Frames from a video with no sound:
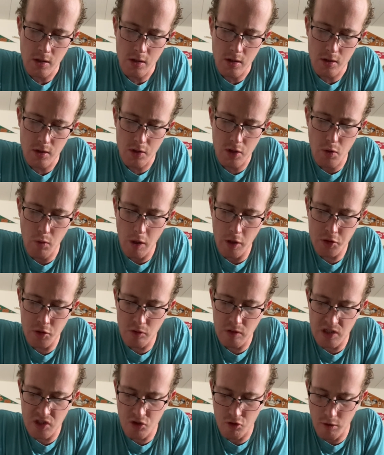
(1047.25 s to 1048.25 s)
You are to
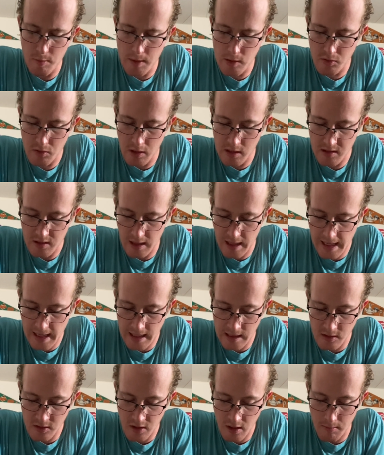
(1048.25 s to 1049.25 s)
distribute this
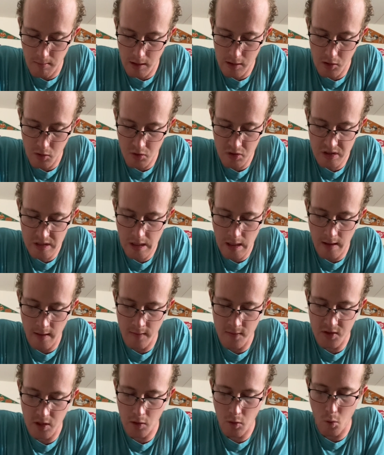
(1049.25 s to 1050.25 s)
land among
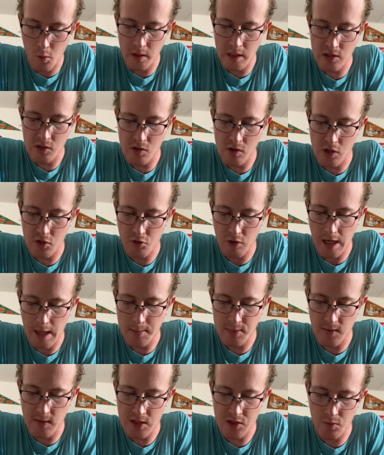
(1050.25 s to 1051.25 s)
yourselves according to the
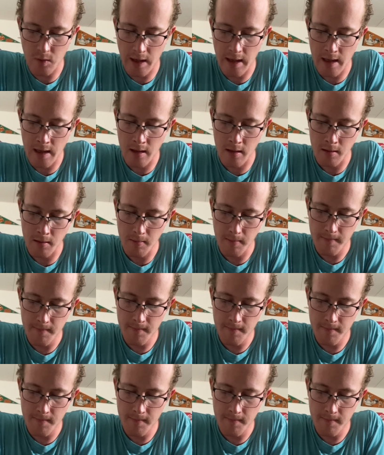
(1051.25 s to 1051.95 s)
tribes of Israel.